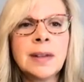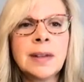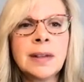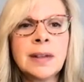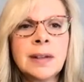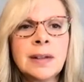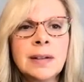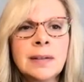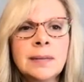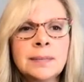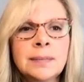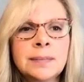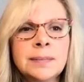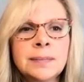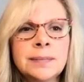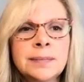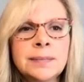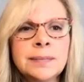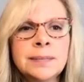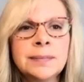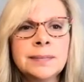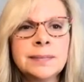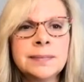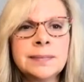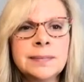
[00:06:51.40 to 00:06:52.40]

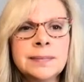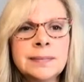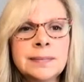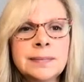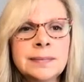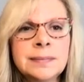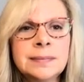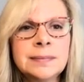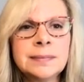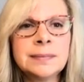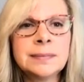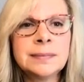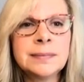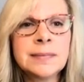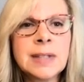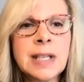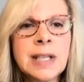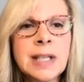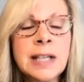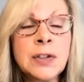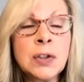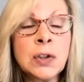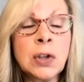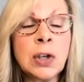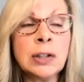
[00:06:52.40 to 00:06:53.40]

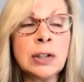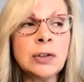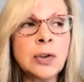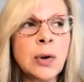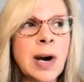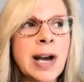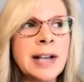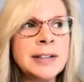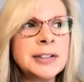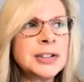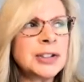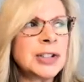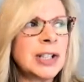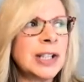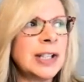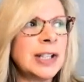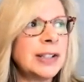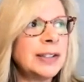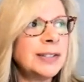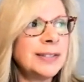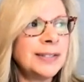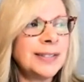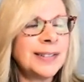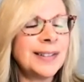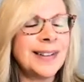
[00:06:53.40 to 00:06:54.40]
It's a good
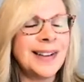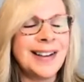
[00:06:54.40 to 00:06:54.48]
question.